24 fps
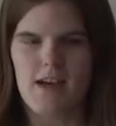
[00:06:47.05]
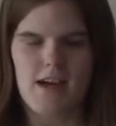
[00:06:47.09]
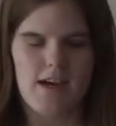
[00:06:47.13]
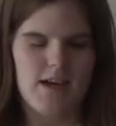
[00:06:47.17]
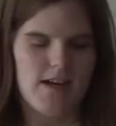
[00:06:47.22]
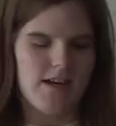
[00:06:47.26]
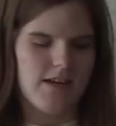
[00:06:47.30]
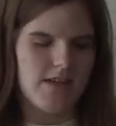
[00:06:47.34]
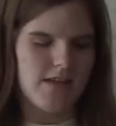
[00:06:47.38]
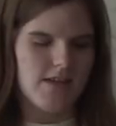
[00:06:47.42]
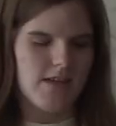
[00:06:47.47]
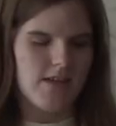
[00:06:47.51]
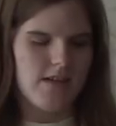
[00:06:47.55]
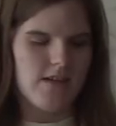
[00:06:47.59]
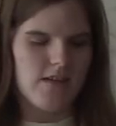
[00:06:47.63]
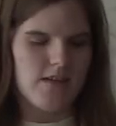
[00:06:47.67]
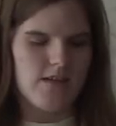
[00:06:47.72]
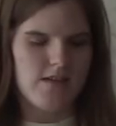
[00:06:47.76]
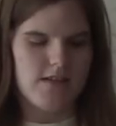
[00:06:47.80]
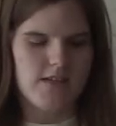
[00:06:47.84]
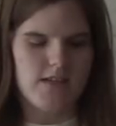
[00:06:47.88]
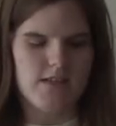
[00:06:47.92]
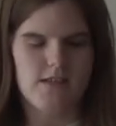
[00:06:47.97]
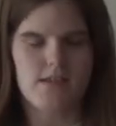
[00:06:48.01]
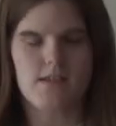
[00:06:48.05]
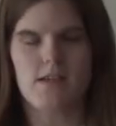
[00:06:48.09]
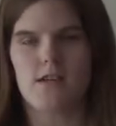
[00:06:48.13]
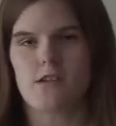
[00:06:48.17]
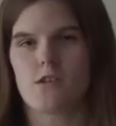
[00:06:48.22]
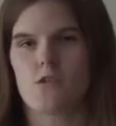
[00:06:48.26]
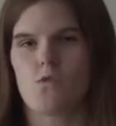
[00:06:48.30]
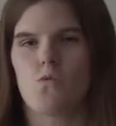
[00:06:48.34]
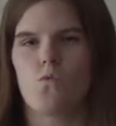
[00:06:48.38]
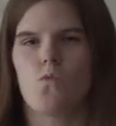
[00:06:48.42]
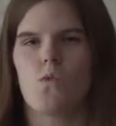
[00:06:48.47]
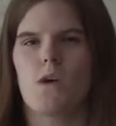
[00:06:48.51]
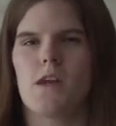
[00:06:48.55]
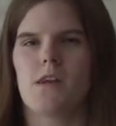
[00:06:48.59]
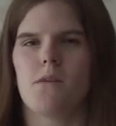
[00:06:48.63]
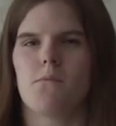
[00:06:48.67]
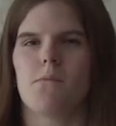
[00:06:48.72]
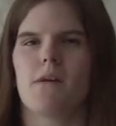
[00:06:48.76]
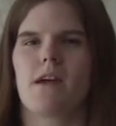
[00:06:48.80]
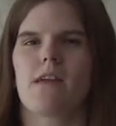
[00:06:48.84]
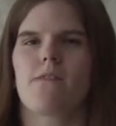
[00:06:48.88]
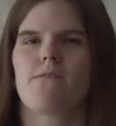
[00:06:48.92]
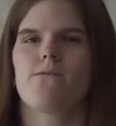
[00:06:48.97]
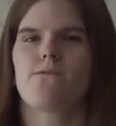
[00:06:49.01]
and this is actually one
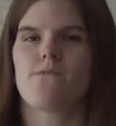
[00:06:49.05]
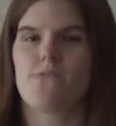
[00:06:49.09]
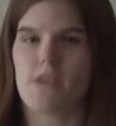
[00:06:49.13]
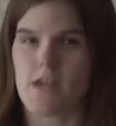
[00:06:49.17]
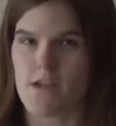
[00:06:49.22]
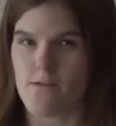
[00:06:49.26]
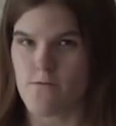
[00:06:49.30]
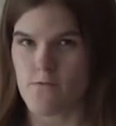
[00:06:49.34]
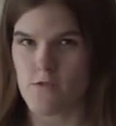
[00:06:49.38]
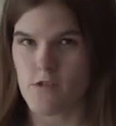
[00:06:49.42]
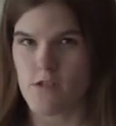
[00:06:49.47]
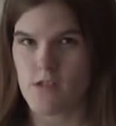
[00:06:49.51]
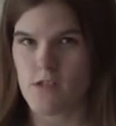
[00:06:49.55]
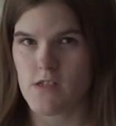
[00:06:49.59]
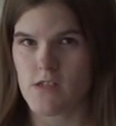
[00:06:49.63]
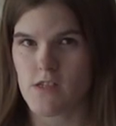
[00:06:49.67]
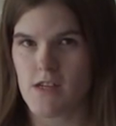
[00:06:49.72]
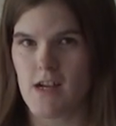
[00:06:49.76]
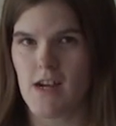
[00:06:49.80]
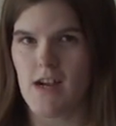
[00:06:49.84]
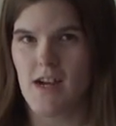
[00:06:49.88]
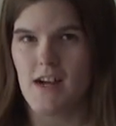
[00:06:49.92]
of my favorites.